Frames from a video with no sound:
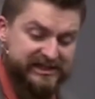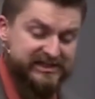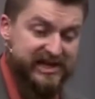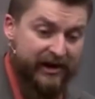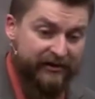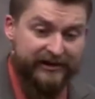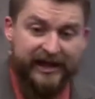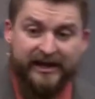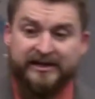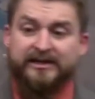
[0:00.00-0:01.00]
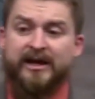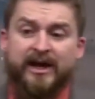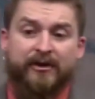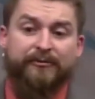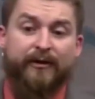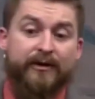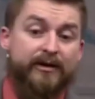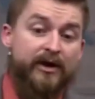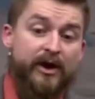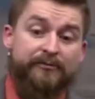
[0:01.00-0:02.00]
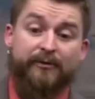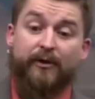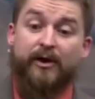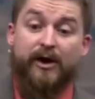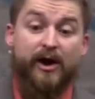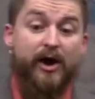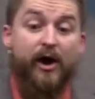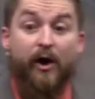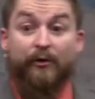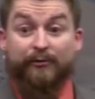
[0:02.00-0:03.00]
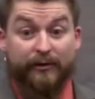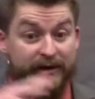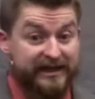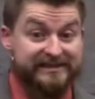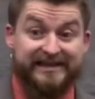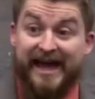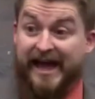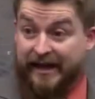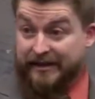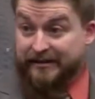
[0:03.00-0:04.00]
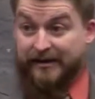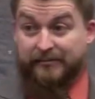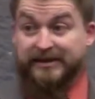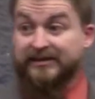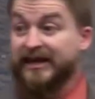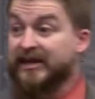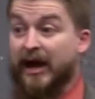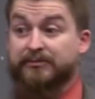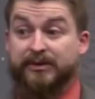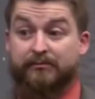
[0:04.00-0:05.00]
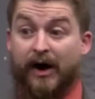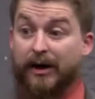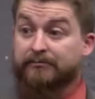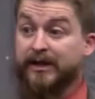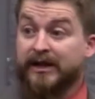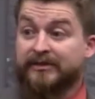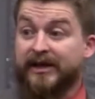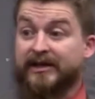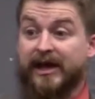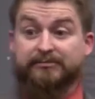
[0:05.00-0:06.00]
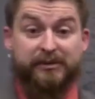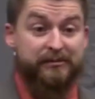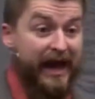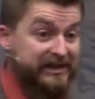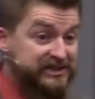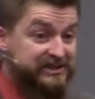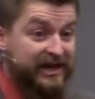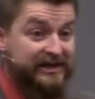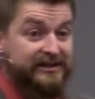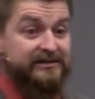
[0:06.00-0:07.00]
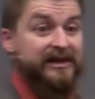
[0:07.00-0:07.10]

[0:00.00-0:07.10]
interrogated for over a day. I mean, they kept him up. They kept him agitated.